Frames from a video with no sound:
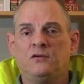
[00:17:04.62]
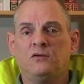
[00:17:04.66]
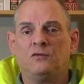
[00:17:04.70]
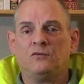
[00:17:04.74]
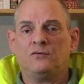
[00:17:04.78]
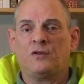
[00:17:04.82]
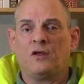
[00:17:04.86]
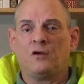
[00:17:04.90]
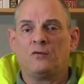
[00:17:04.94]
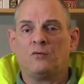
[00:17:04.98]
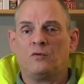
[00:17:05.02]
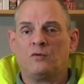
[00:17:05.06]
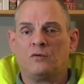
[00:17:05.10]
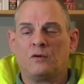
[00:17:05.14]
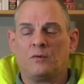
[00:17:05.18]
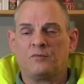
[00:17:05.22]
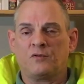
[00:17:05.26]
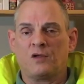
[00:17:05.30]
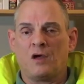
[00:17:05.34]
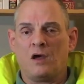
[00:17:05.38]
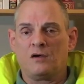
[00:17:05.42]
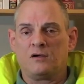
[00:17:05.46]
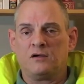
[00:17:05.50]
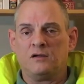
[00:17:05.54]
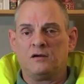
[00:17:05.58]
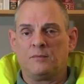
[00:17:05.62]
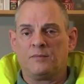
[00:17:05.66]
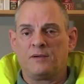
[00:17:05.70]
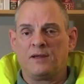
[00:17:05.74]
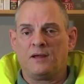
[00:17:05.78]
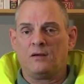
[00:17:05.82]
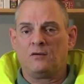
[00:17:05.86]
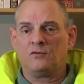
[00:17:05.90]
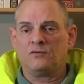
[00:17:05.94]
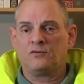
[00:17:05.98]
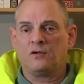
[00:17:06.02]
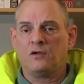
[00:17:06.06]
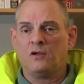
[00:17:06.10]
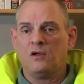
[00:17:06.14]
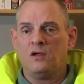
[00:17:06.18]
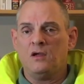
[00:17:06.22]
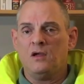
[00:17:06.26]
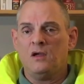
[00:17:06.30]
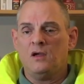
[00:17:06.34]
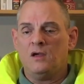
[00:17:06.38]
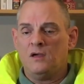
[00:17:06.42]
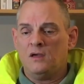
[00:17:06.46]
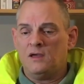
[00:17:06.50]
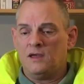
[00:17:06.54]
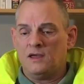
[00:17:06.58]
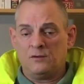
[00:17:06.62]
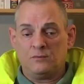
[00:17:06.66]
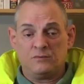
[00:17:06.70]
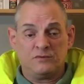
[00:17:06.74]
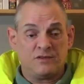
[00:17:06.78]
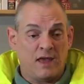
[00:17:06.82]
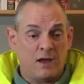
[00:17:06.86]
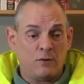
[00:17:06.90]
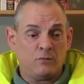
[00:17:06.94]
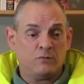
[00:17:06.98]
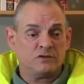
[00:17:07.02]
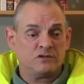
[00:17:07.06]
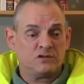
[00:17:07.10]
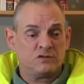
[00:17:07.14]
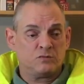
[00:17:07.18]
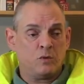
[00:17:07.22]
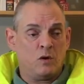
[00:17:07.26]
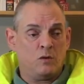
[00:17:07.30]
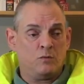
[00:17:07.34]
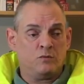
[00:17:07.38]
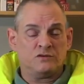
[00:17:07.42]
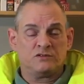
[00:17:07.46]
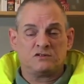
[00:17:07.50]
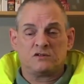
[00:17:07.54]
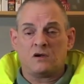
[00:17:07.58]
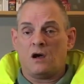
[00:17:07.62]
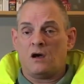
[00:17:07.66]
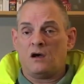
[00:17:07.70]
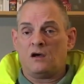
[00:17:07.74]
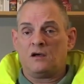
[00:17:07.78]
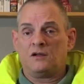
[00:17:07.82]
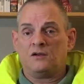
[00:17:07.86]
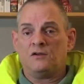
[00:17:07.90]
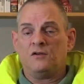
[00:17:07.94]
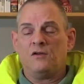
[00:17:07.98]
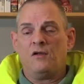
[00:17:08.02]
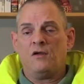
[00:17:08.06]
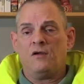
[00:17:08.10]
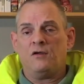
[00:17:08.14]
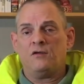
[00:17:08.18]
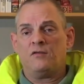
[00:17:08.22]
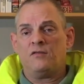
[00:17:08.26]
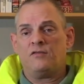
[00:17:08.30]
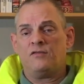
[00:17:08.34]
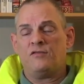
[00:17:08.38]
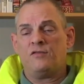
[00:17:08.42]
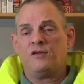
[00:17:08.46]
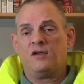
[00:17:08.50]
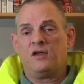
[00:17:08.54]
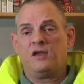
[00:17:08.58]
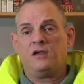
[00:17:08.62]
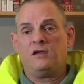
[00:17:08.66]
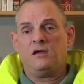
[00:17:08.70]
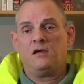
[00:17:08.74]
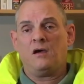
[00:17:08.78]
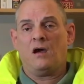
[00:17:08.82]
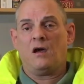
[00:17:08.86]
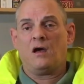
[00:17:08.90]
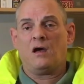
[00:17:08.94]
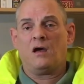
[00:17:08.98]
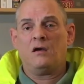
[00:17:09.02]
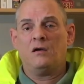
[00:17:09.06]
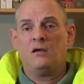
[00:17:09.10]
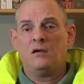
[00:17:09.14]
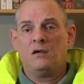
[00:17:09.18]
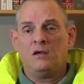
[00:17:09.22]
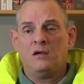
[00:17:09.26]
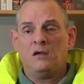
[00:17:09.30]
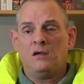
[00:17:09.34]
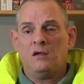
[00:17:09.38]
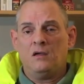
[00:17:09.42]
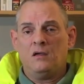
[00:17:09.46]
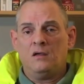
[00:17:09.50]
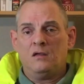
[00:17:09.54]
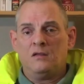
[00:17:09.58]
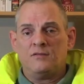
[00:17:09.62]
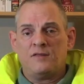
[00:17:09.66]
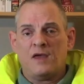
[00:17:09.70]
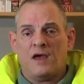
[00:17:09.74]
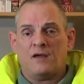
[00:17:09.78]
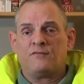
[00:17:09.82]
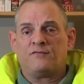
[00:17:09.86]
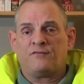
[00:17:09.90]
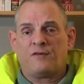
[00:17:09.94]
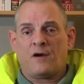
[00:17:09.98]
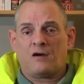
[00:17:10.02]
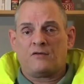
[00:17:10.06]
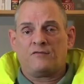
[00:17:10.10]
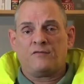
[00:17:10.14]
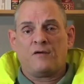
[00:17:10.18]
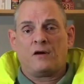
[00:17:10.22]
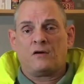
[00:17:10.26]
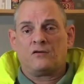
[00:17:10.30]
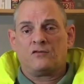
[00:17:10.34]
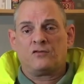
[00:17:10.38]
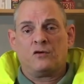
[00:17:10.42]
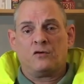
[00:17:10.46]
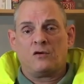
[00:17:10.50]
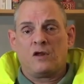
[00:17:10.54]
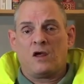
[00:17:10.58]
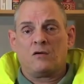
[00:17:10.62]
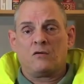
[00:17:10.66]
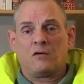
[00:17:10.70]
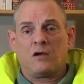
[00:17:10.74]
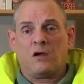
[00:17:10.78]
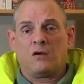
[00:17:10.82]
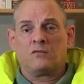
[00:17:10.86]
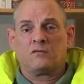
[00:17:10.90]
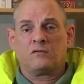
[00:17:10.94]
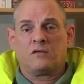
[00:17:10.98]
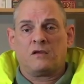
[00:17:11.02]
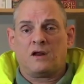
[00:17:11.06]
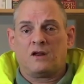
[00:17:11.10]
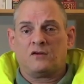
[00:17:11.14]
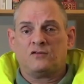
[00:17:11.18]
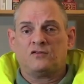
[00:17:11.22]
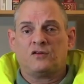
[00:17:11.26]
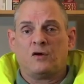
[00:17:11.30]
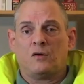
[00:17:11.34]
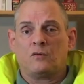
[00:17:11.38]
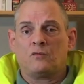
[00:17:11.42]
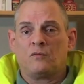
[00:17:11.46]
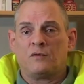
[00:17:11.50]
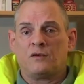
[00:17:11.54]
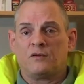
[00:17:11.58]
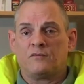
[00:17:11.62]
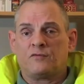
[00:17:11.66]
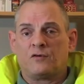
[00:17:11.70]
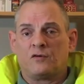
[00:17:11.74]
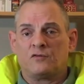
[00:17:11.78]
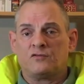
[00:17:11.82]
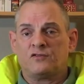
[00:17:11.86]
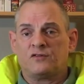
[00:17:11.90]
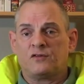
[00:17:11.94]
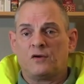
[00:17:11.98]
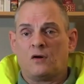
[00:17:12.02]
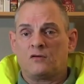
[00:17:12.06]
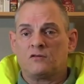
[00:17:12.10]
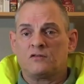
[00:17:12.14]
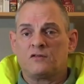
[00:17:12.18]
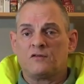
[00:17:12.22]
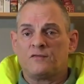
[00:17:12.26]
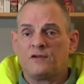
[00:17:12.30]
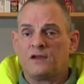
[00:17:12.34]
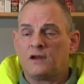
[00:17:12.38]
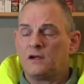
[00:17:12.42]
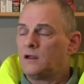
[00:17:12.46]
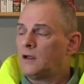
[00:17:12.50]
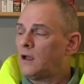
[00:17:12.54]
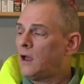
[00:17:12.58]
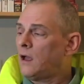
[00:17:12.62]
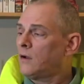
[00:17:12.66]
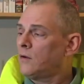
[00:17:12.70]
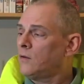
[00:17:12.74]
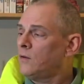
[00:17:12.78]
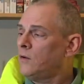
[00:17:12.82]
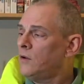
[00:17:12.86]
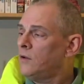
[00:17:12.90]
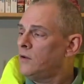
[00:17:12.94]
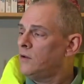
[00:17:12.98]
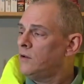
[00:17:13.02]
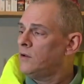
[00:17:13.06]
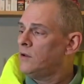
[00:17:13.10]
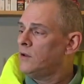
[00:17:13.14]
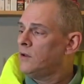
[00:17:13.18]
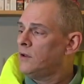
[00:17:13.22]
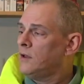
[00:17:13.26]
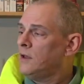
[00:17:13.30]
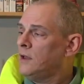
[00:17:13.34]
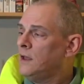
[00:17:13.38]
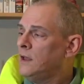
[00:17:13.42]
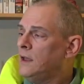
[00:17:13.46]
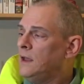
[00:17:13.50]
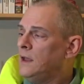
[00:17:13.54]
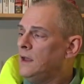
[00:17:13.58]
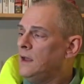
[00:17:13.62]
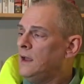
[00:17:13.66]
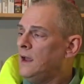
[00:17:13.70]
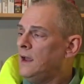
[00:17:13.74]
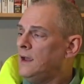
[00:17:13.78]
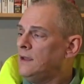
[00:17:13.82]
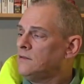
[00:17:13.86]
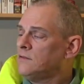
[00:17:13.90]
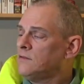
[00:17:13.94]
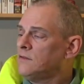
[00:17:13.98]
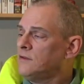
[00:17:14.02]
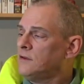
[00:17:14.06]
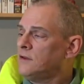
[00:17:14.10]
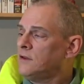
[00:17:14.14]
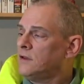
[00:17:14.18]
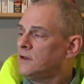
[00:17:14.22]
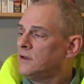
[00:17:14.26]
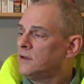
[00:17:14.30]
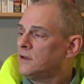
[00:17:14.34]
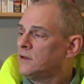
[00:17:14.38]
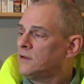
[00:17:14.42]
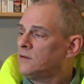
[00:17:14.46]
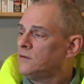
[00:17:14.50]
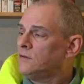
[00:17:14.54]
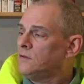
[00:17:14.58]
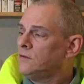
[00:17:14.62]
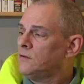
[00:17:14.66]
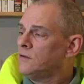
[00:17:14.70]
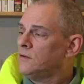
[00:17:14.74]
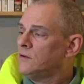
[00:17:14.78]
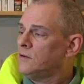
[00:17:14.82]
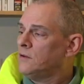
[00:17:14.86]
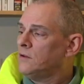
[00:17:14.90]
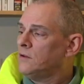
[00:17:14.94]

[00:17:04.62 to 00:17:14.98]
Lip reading: you'll know what I'm talking about. That was what was on the that firefighter turnout coat that I showed when I first started the video. And then